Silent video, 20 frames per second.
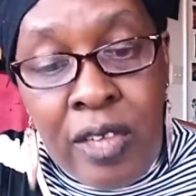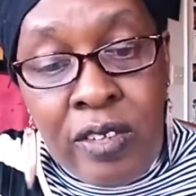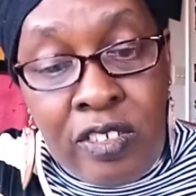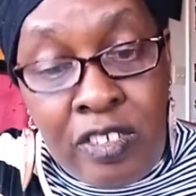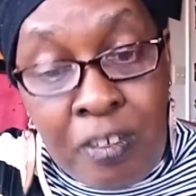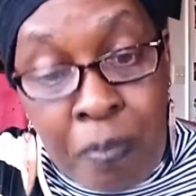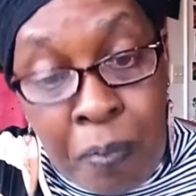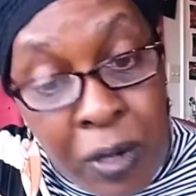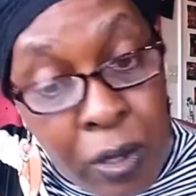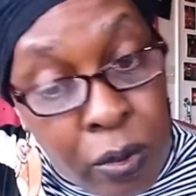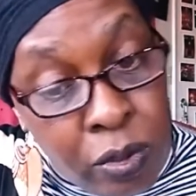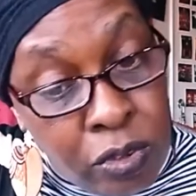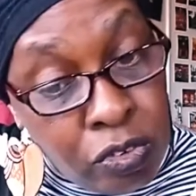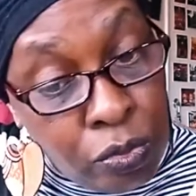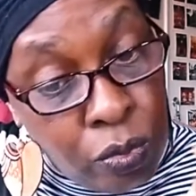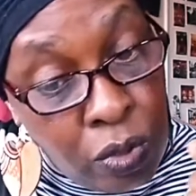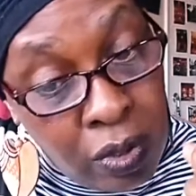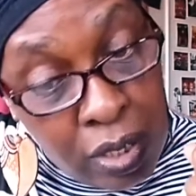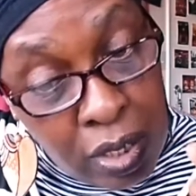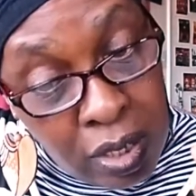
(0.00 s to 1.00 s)

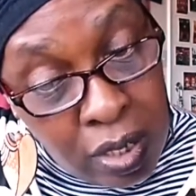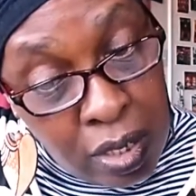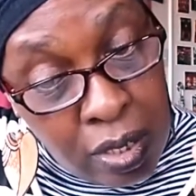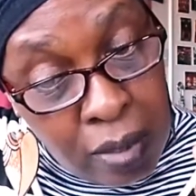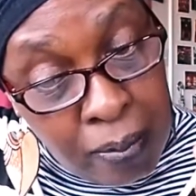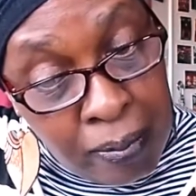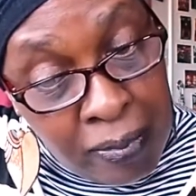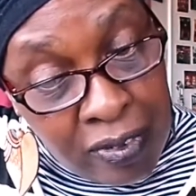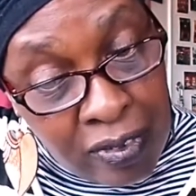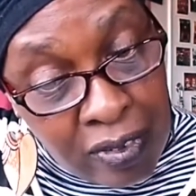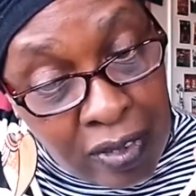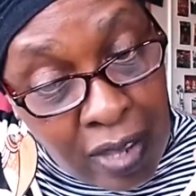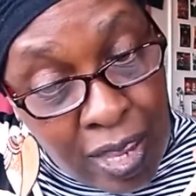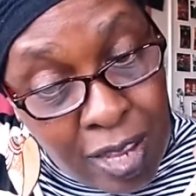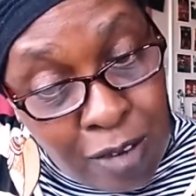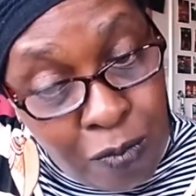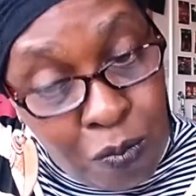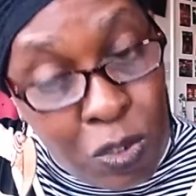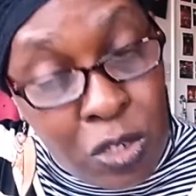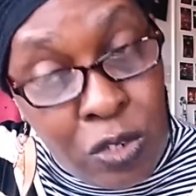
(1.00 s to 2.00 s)
spiritual hymns,
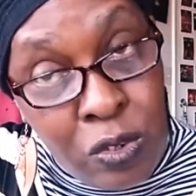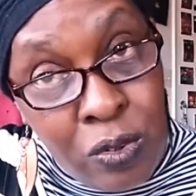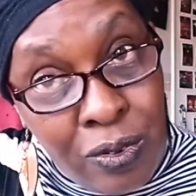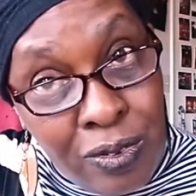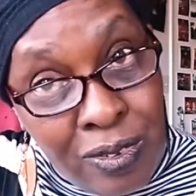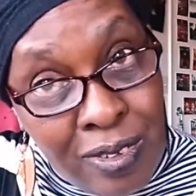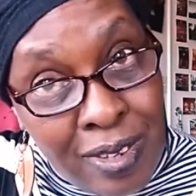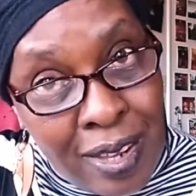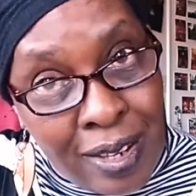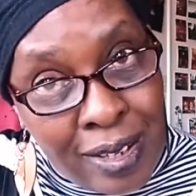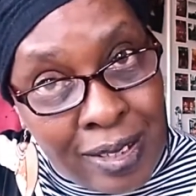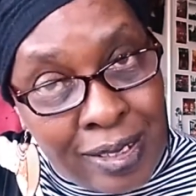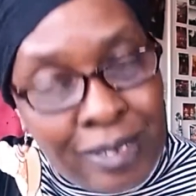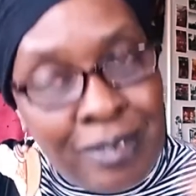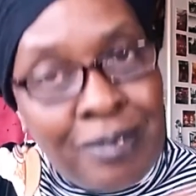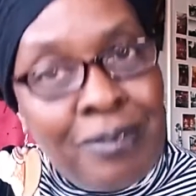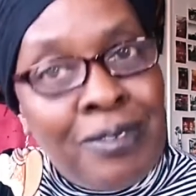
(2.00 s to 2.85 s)
and music.